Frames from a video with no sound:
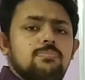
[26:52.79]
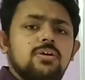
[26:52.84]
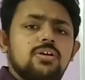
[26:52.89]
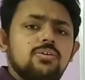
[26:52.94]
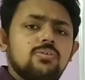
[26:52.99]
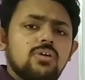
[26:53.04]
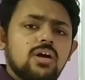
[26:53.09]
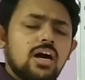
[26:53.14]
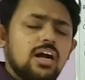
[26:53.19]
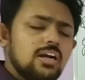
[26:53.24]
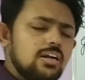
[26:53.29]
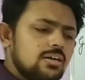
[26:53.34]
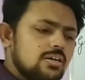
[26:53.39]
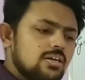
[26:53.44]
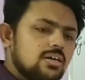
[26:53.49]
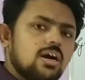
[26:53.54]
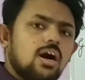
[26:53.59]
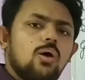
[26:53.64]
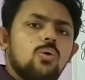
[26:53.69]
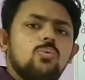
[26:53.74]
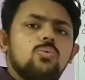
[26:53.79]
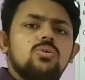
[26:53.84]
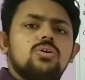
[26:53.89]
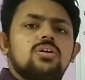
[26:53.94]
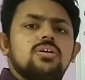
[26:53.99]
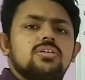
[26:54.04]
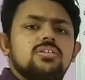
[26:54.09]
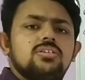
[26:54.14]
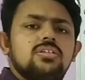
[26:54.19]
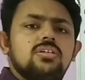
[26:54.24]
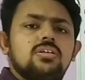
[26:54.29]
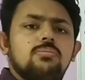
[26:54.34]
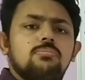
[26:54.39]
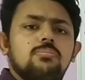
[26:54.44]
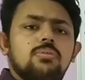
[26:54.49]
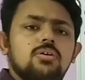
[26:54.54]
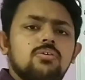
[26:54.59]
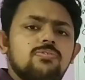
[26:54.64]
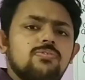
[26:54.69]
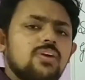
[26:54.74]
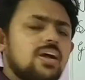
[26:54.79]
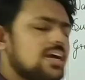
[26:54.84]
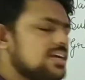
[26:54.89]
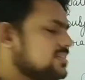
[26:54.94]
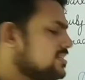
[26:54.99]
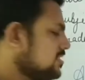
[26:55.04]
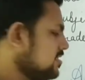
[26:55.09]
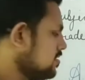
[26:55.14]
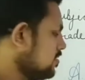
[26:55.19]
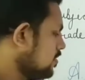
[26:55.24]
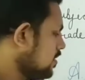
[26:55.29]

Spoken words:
but you can't count the number of rice.